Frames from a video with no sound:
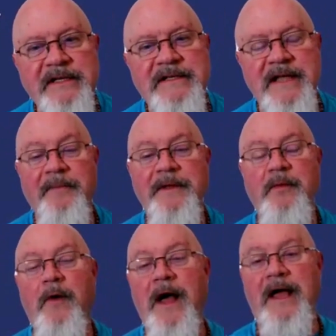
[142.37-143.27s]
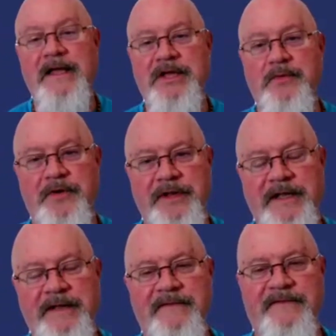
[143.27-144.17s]
to tell me why you want to
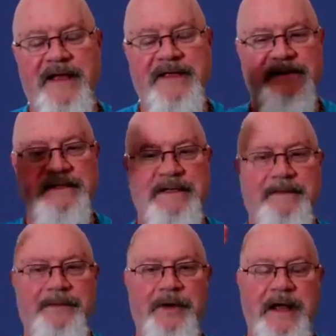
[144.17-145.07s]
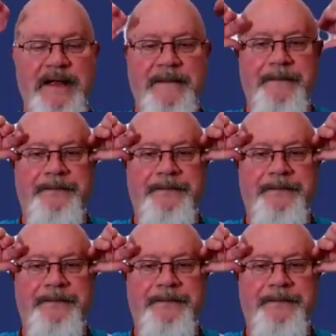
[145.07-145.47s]
invest it, right?